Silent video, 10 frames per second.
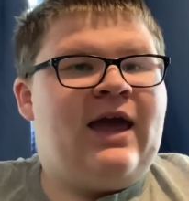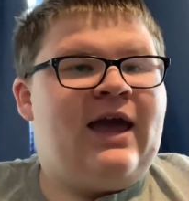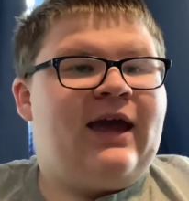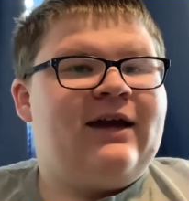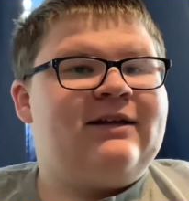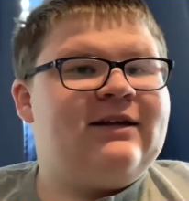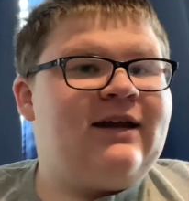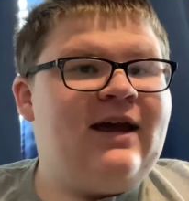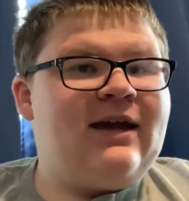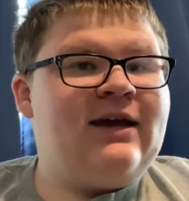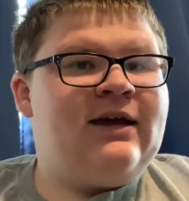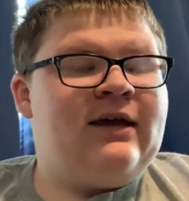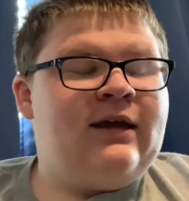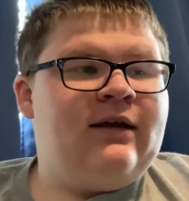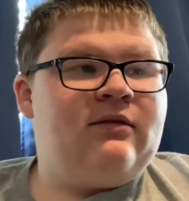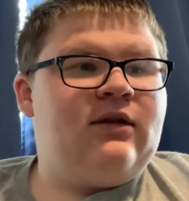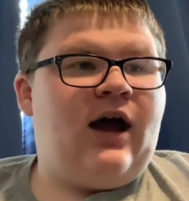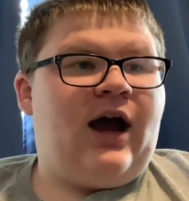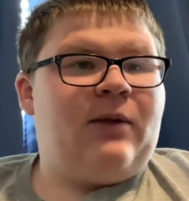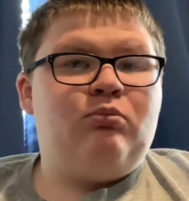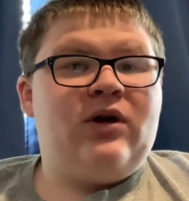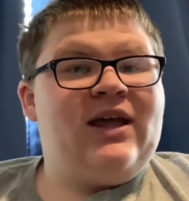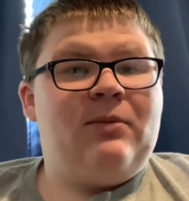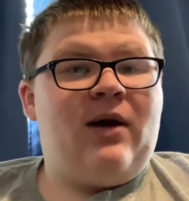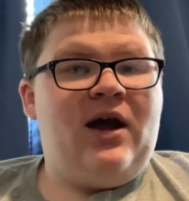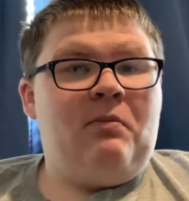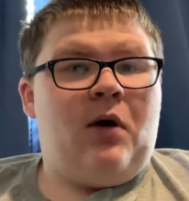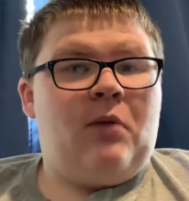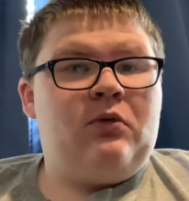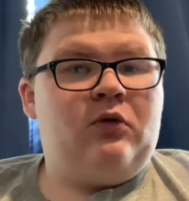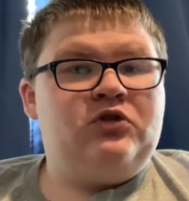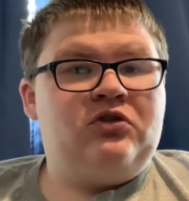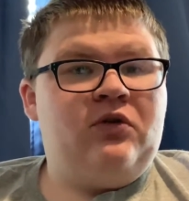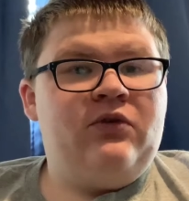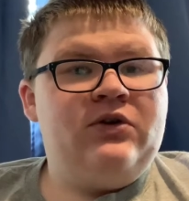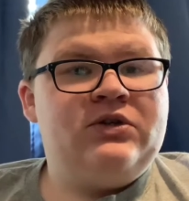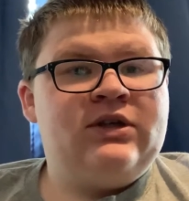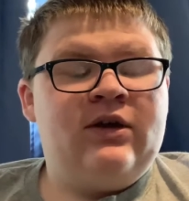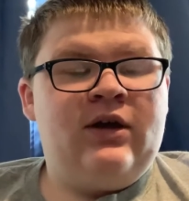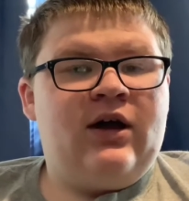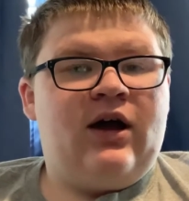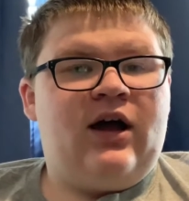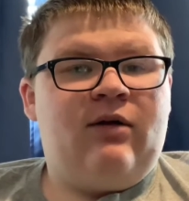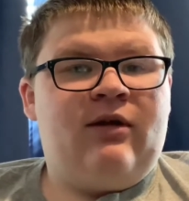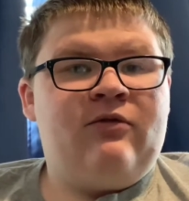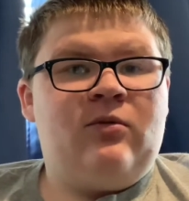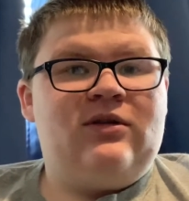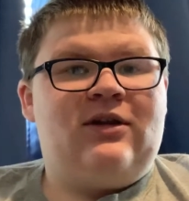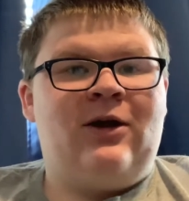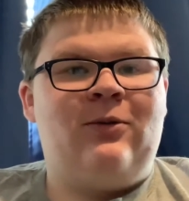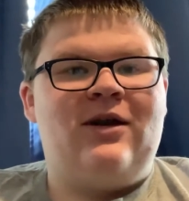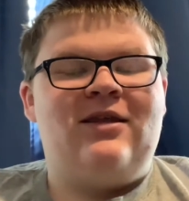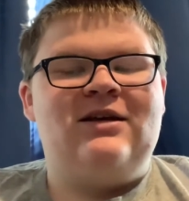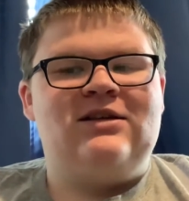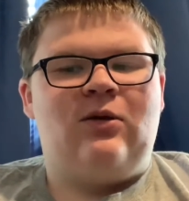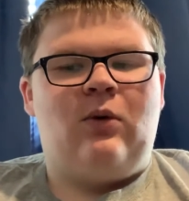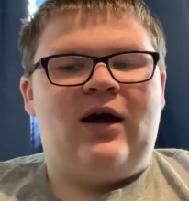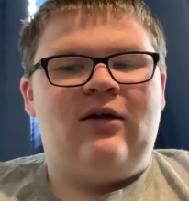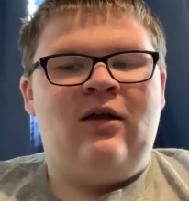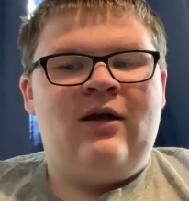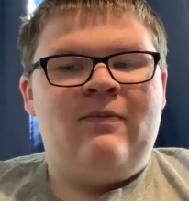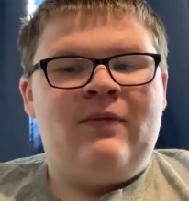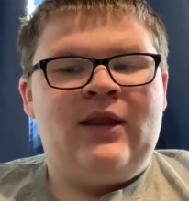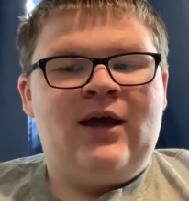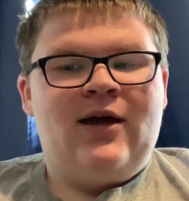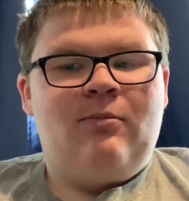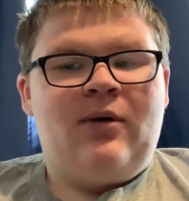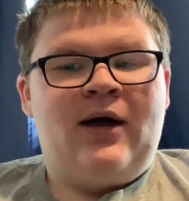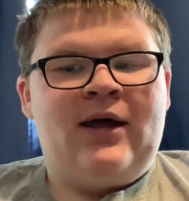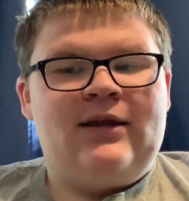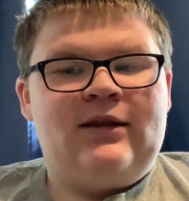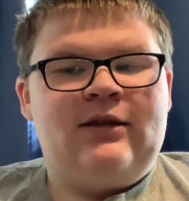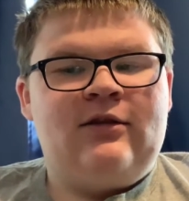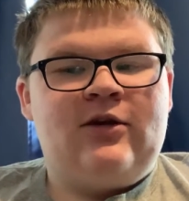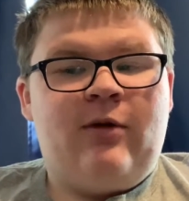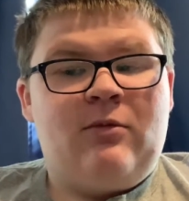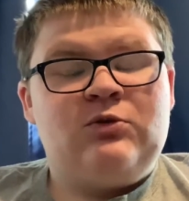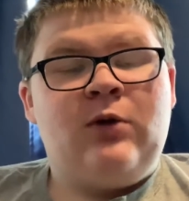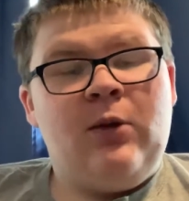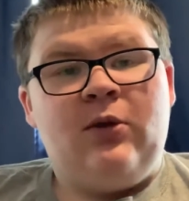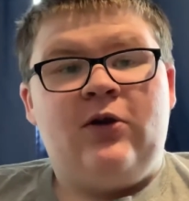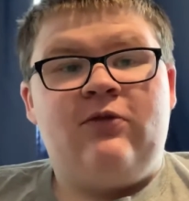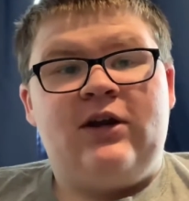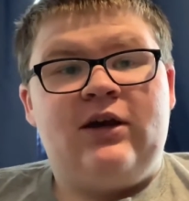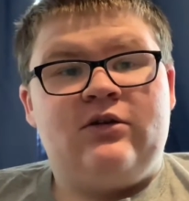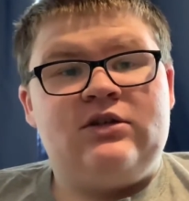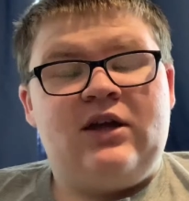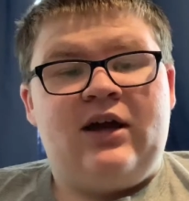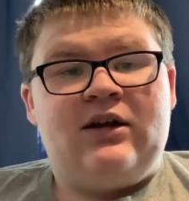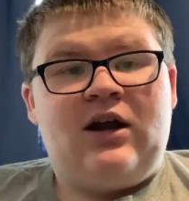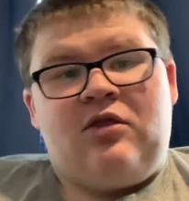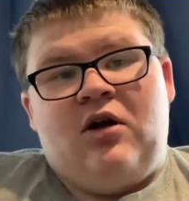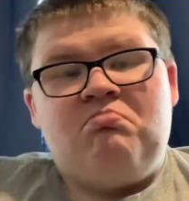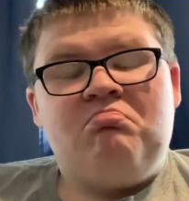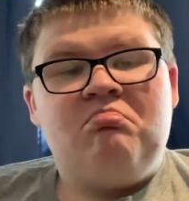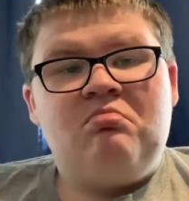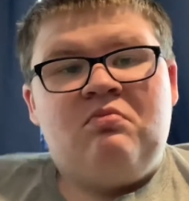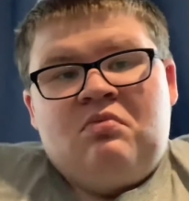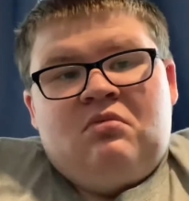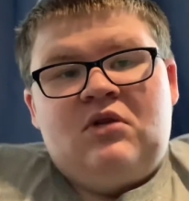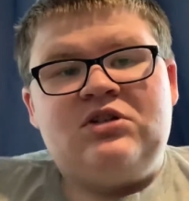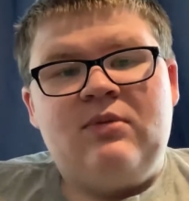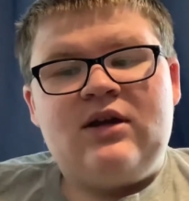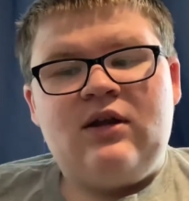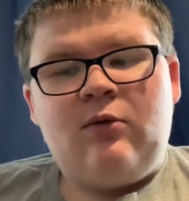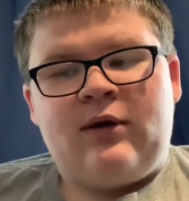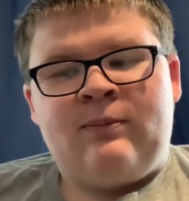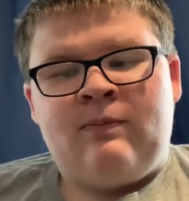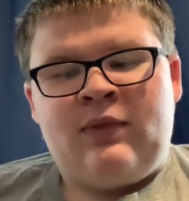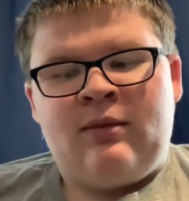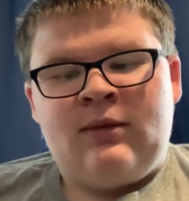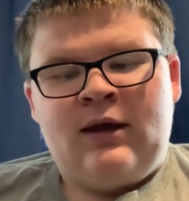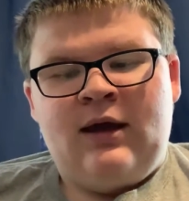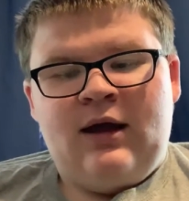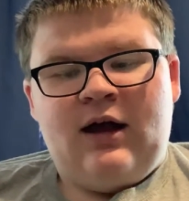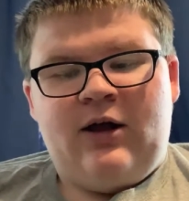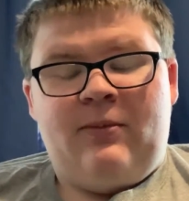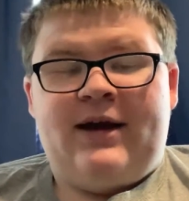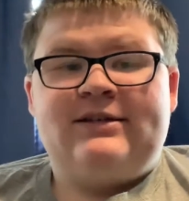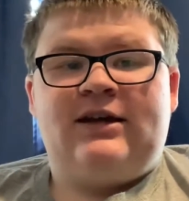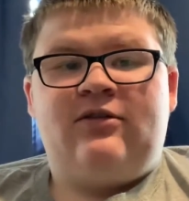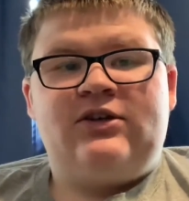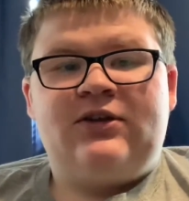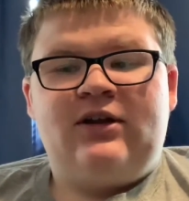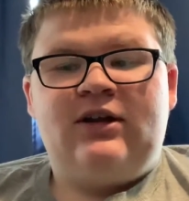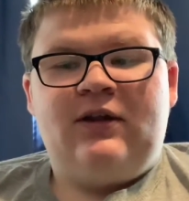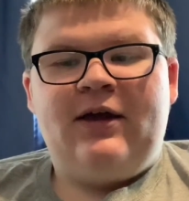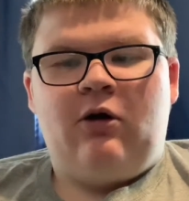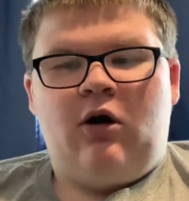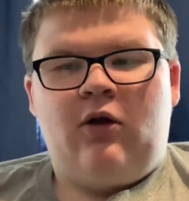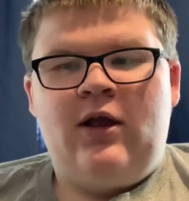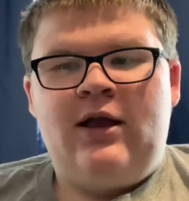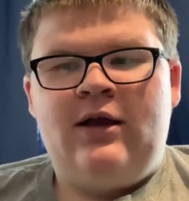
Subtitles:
And today, I'm bringing back pop culture reviews. I haven't done one of these in a while. But they're my most popular videos, and I thought I should make another one, as I recently did a Lego haul.